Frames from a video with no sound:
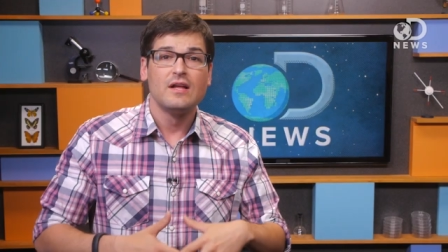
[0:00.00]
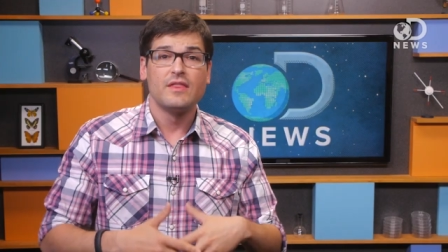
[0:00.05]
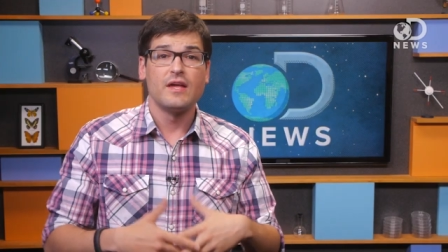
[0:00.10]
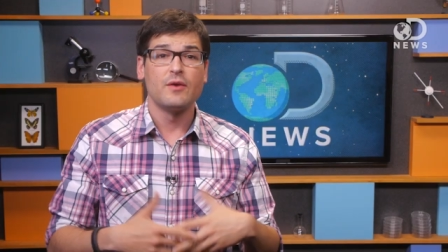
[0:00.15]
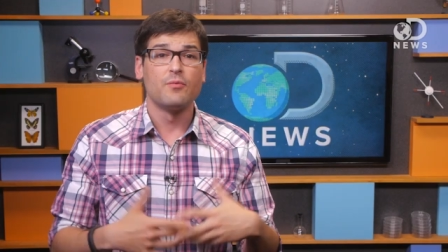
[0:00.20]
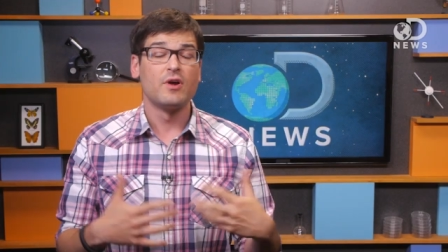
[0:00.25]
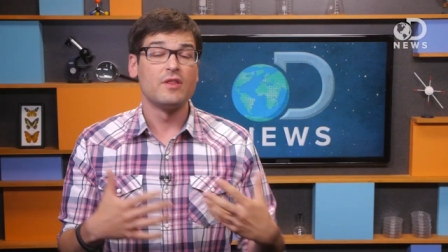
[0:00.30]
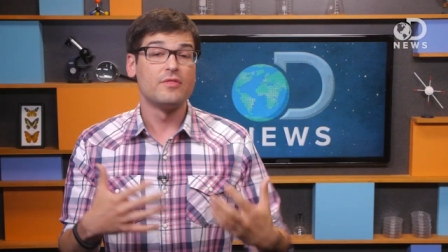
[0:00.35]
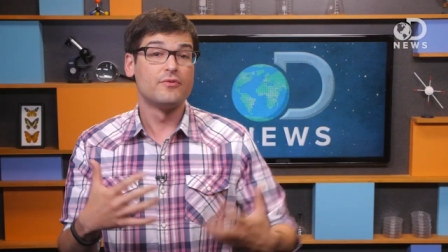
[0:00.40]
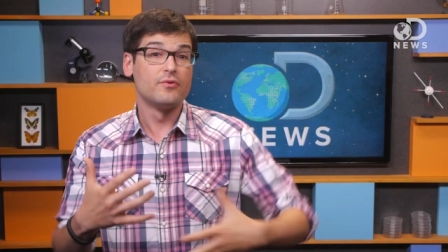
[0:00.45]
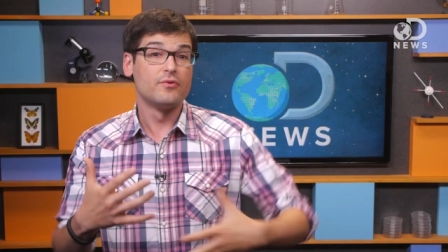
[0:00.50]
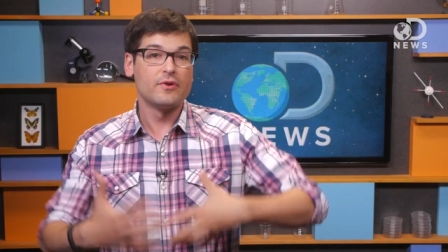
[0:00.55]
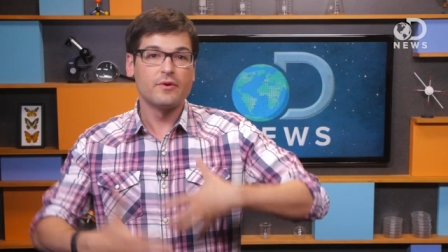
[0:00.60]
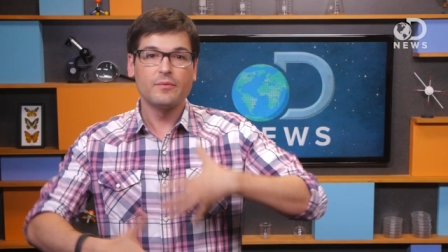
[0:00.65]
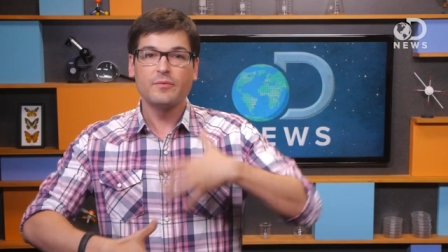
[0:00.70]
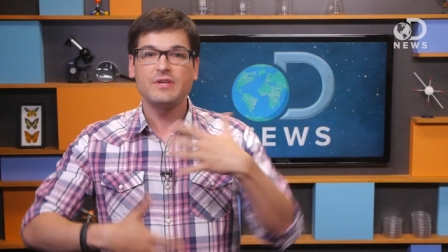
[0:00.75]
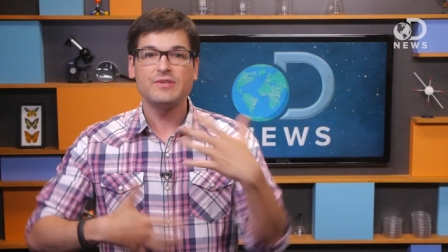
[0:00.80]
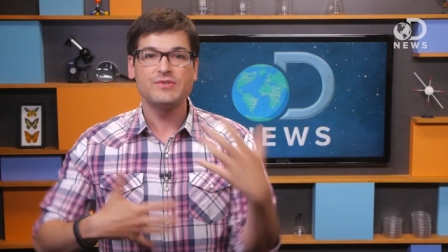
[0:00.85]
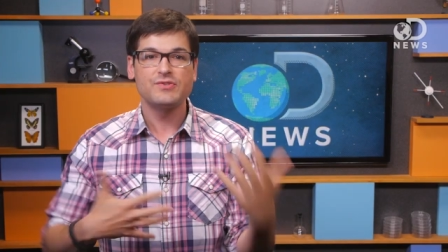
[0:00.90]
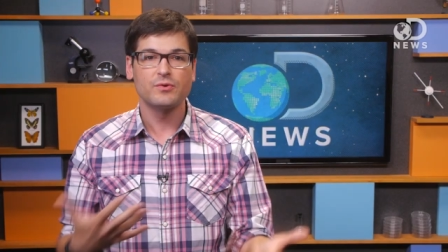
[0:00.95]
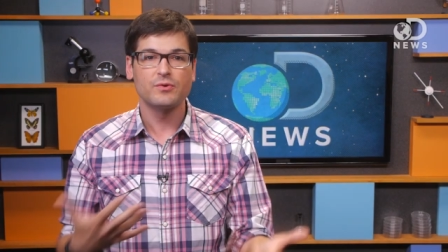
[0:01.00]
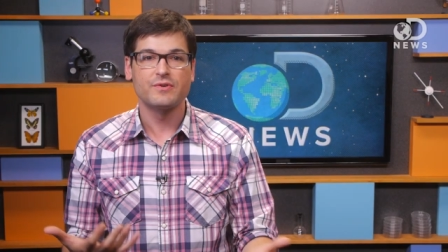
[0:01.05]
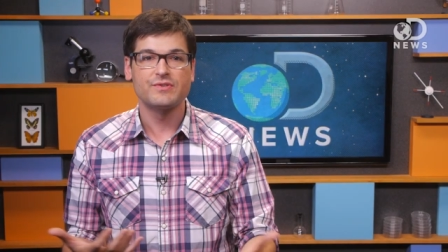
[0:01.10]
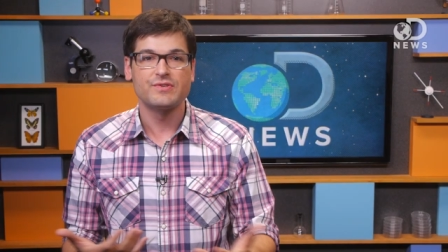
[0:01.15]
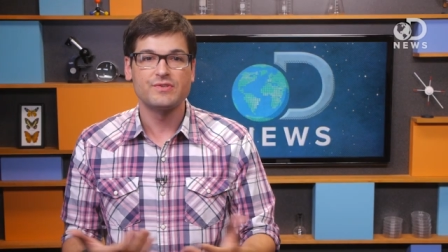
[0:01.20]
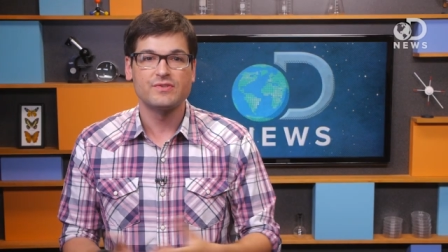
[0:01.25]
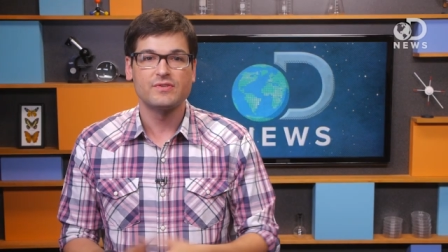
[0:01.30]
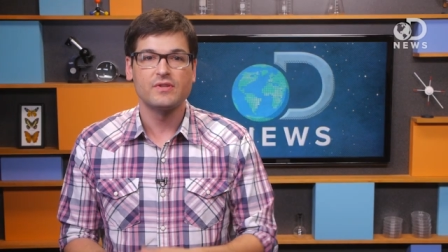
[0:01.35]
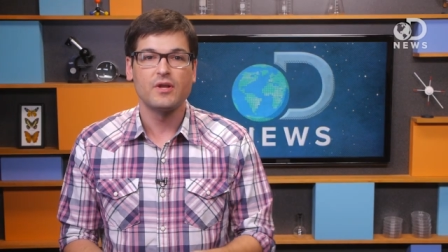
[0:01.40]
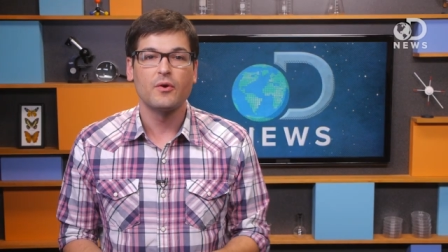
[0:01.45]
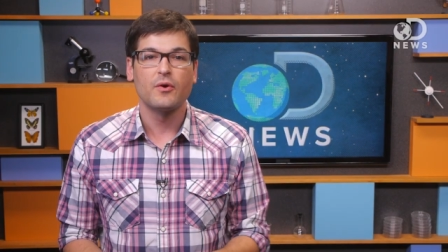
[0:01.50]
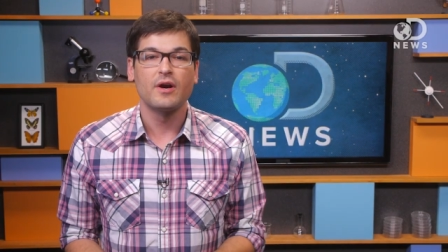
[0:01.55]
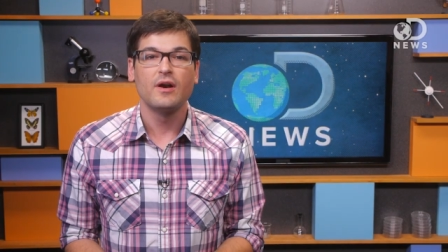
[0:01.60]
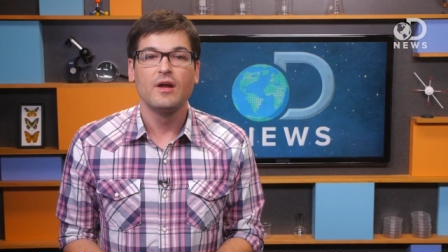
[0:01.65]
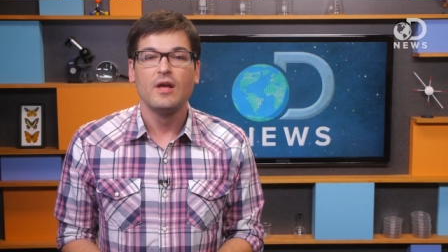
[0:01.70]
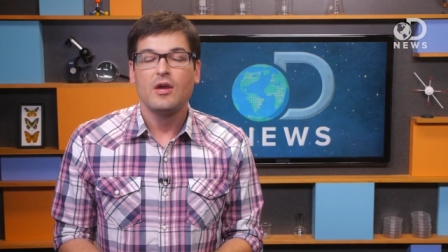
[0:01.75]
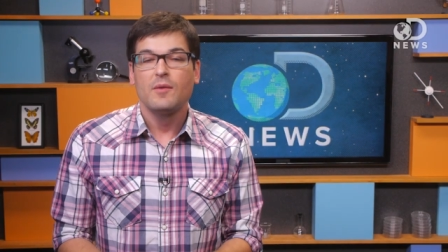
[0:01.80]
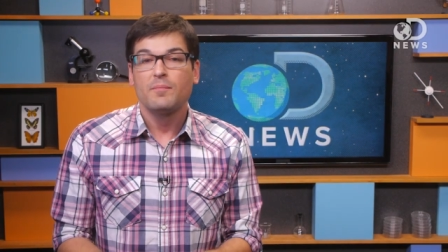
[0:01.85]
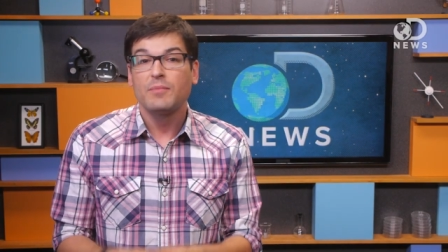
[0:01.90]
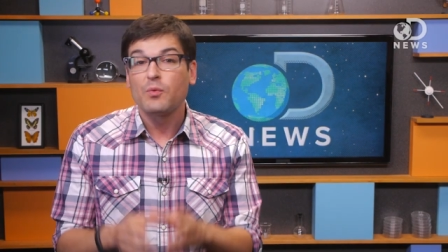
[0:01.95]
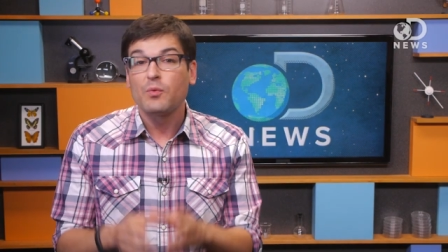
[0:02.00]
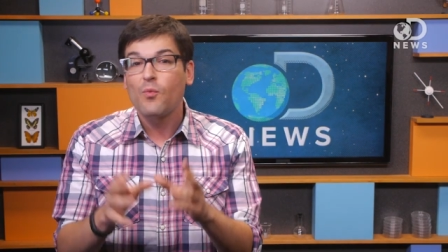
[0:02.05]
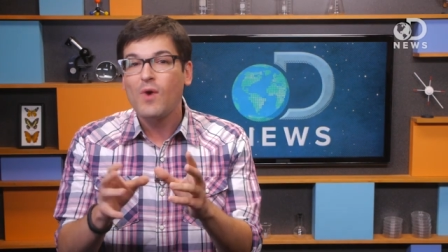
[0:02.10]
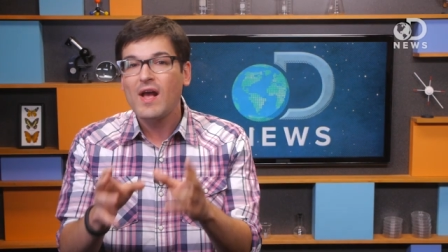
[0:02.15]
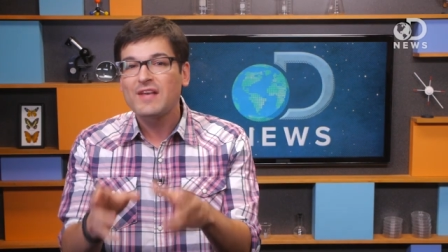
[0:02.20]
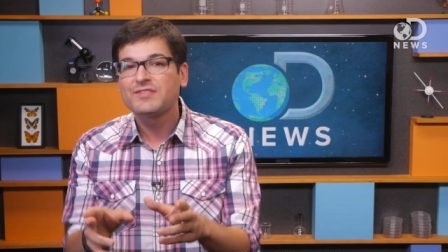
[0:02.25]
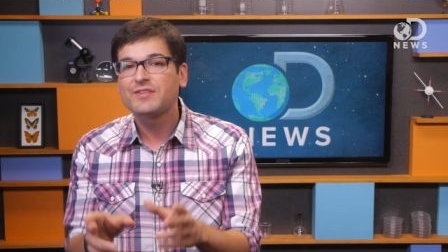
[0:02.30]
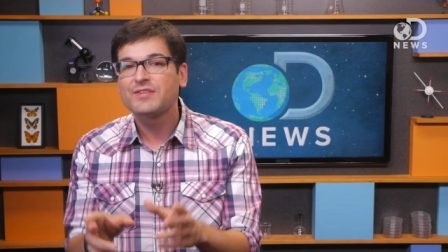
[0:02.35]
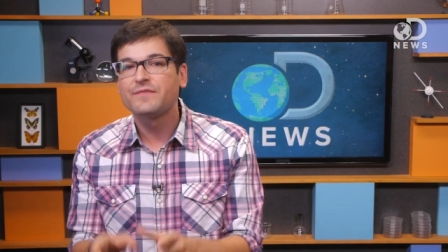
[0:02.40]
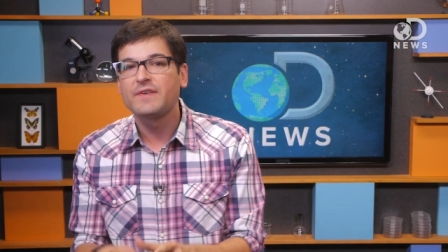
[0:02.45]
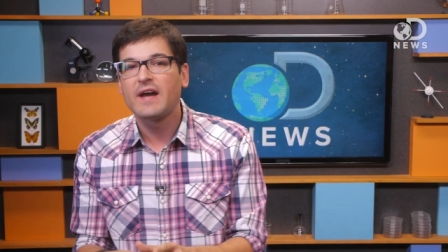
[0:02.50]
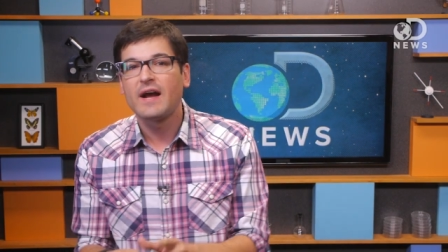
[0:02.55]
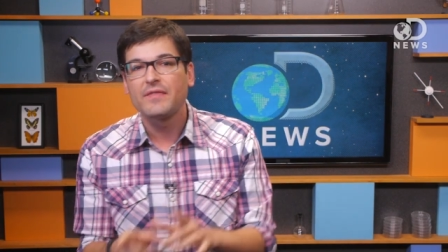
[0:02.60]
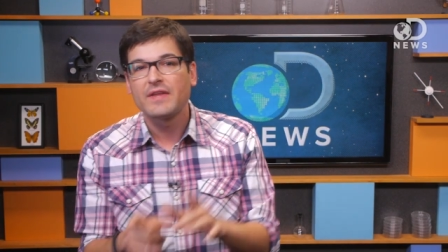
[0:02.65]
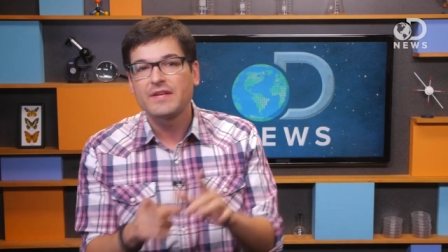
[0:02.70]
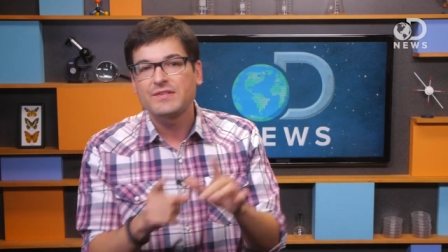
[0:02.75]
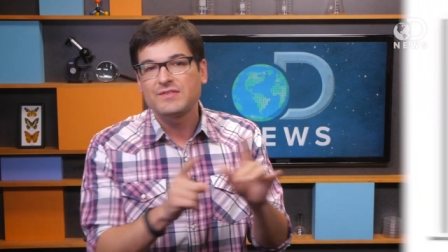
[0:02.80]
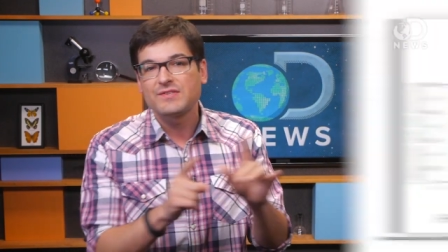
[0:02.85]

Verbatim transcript: they run through their resources slower. But West found that